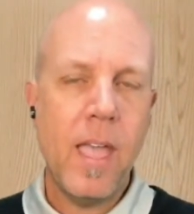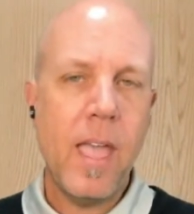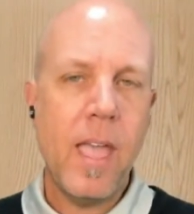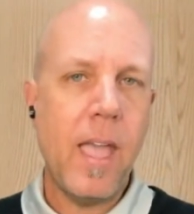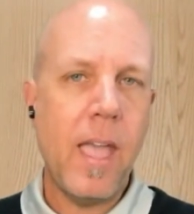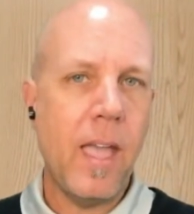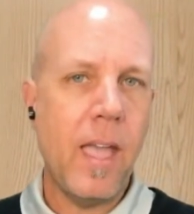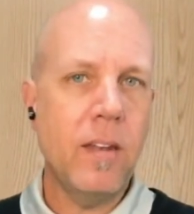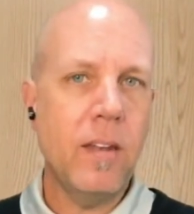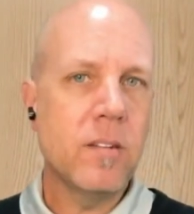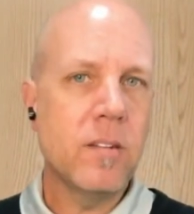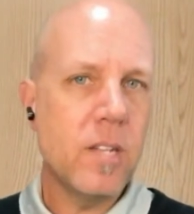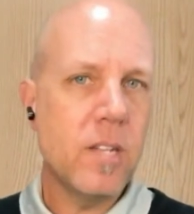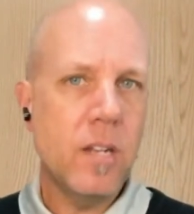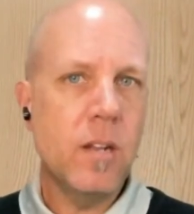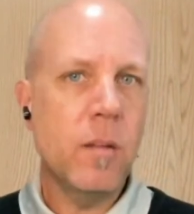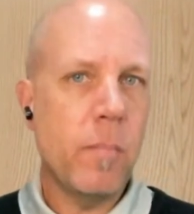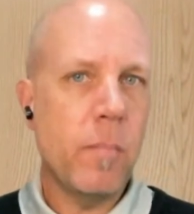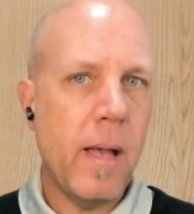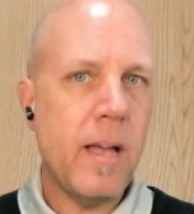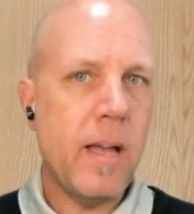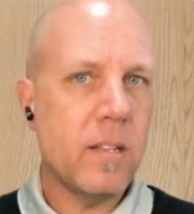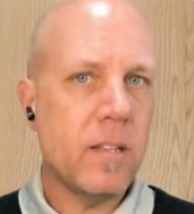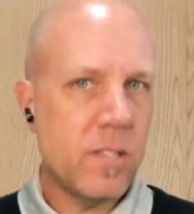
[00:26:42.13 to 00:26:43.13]
And in
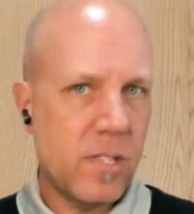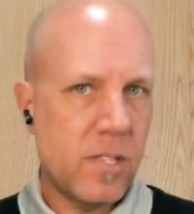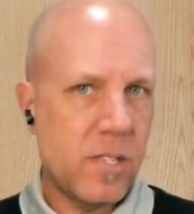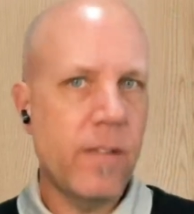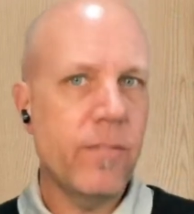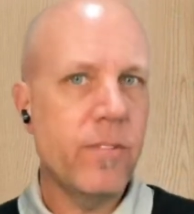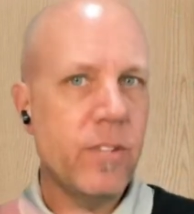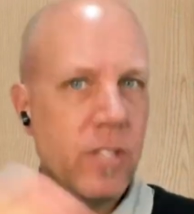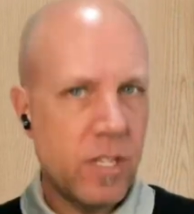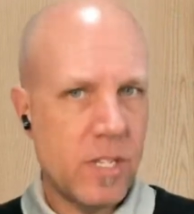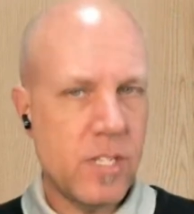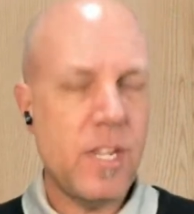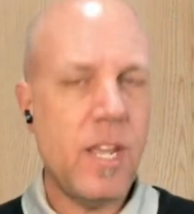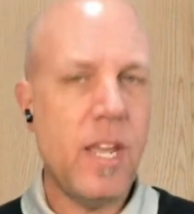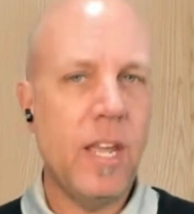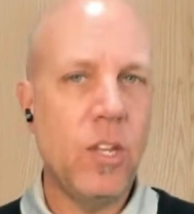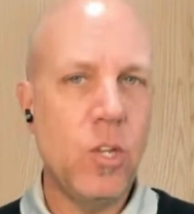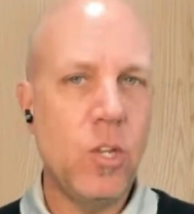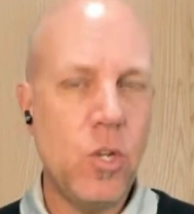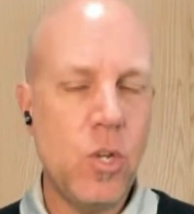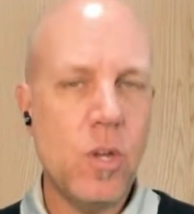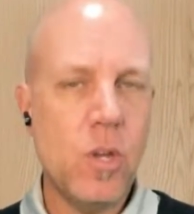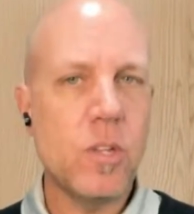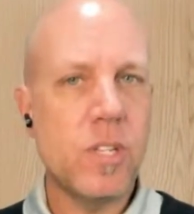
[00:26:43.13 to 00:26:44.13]
about 7 to
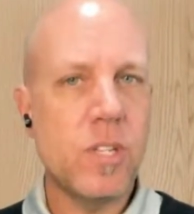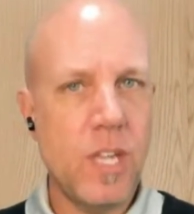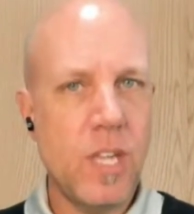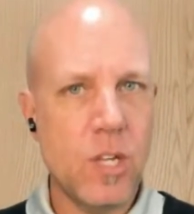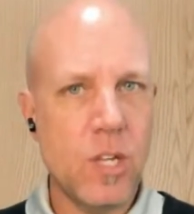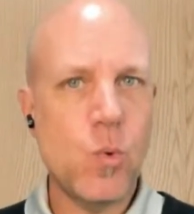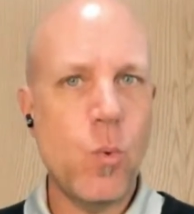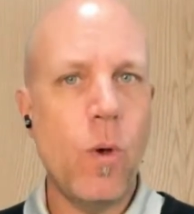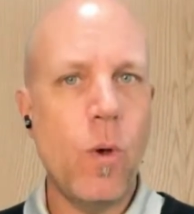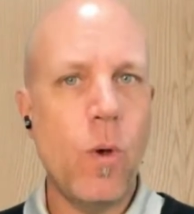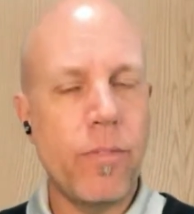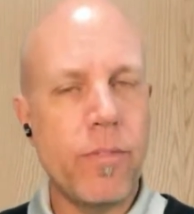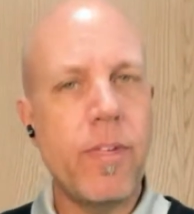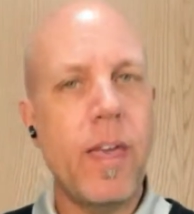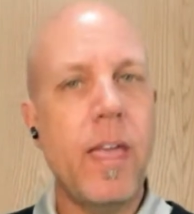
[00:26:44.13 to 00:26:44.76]
10 years, guess what?